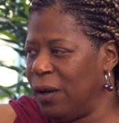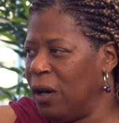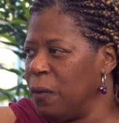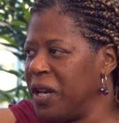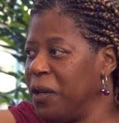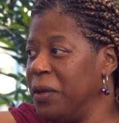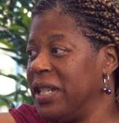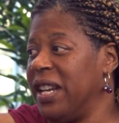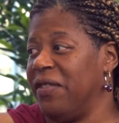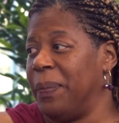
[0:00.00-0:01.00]
all we do
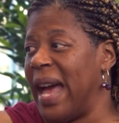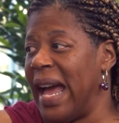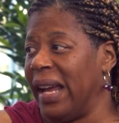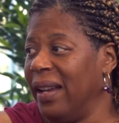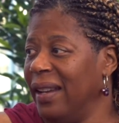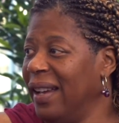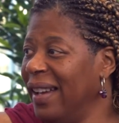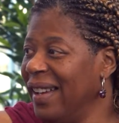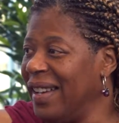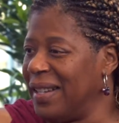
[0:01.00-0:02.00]
is give back.
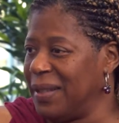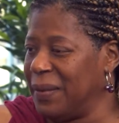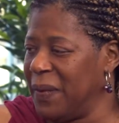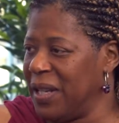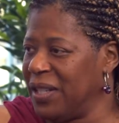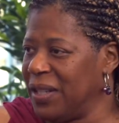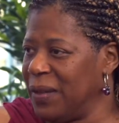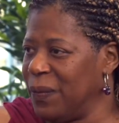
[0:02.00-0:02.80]
Uh, it's